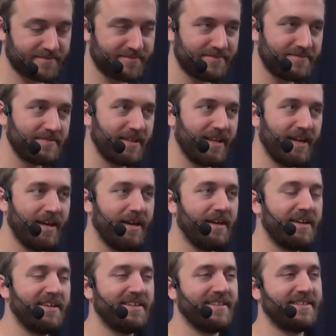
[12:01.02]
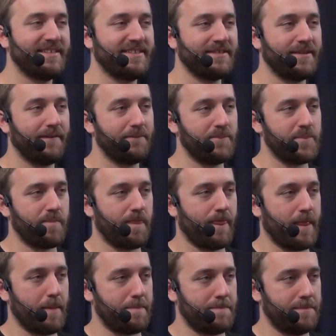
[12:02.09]

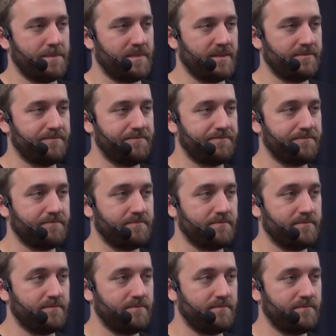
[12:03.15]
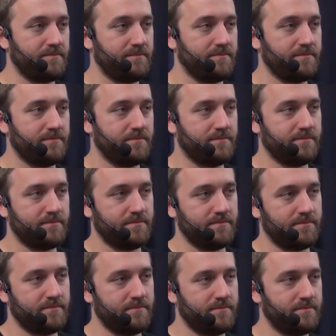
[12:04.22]

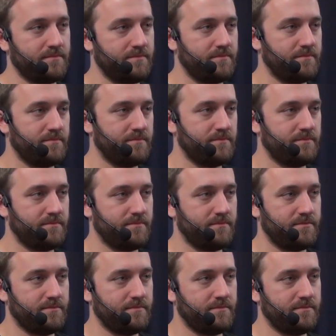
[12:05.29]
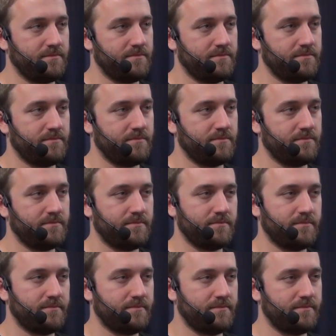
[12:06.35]

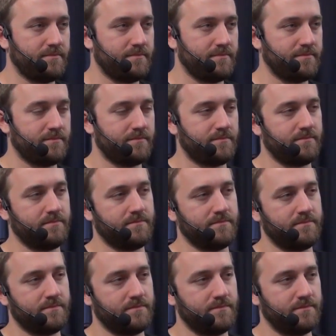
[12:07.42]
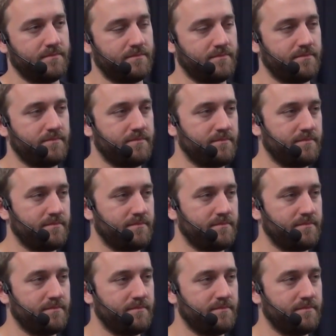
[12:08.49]
(silent)